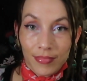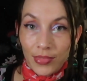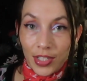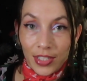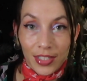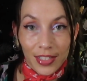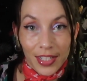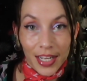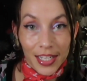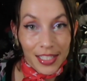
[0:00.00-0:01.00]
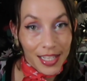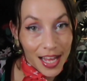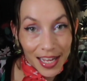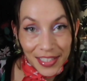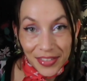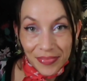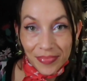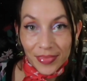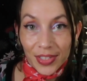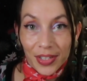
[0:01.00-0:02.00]
just get into that.
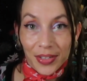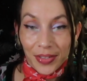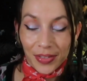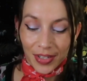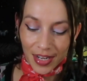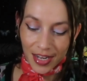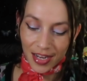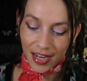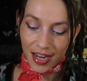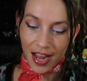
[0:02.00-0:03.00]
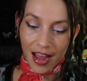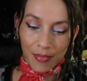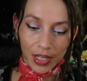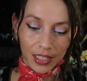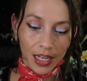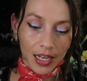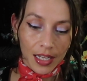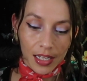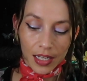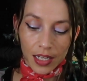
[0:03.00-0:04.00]
So I'm
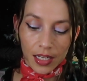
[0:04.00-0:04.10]
excited,